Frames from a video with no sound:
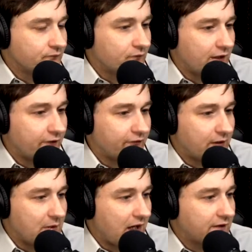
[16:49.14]
right,
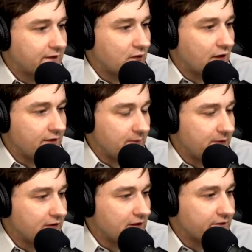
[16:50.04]
from October, in the
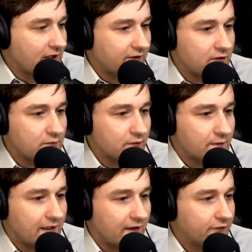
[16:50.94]
period of October,
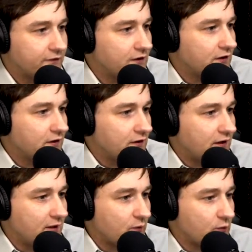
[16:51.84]
we have,
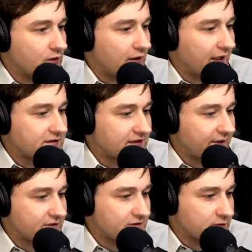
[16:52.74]
and we will actually
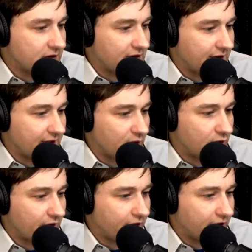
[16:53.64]
have to zoom in on that
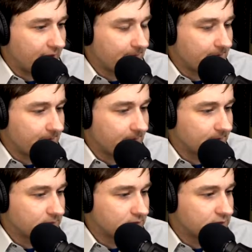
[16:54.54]
roughly,
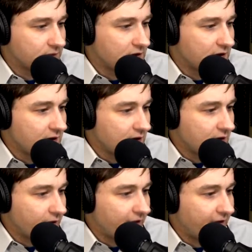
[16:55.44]

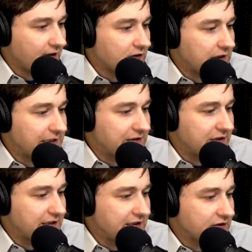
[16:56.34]
fairly
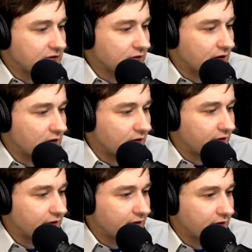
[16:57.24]
linear
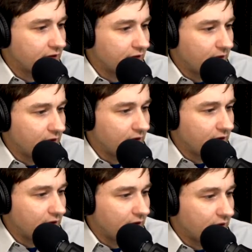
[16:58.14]
growth,
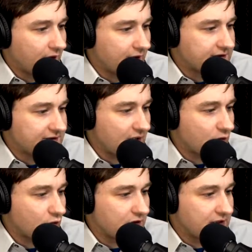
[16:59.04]
right? It's not
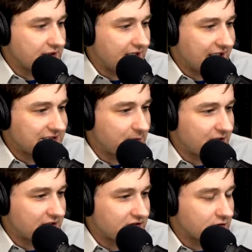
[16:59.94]
really
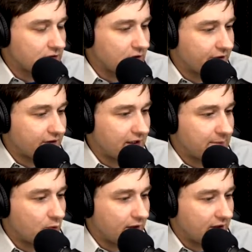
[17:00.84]
exponential growth at any
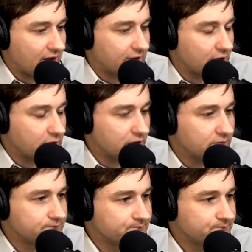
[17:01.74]
point in October.